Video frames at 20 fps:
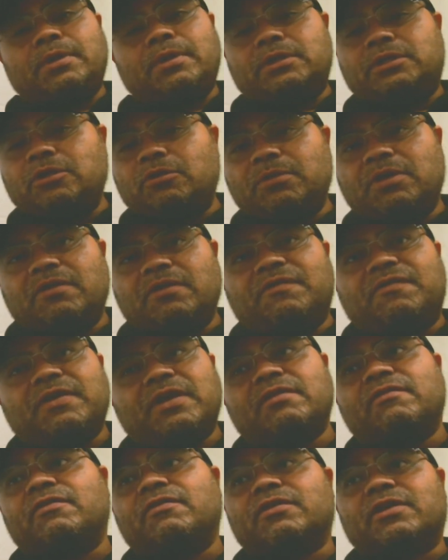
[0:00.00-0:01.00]
Do me a
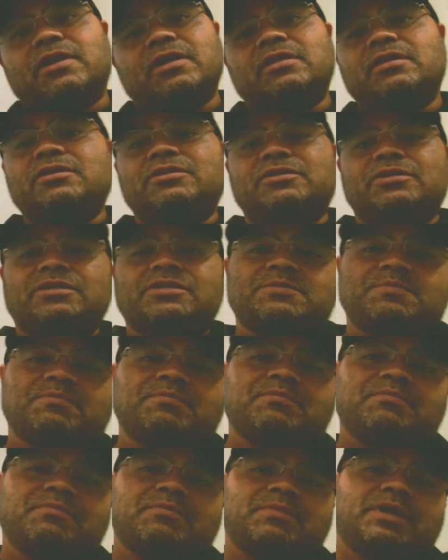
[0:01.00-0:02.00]
favor. Can you just,
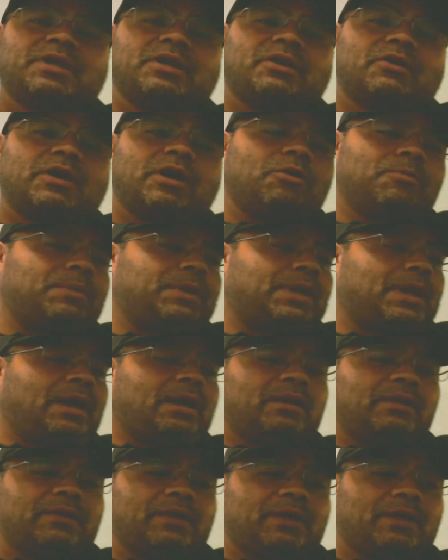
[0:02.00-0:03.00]
help me
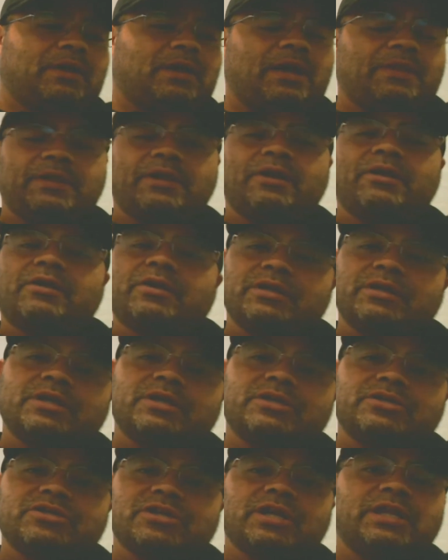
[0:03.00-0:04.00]
out on the air
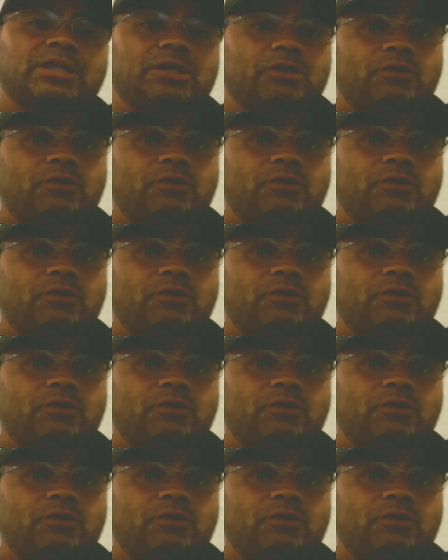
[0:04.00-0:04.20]
conditioning?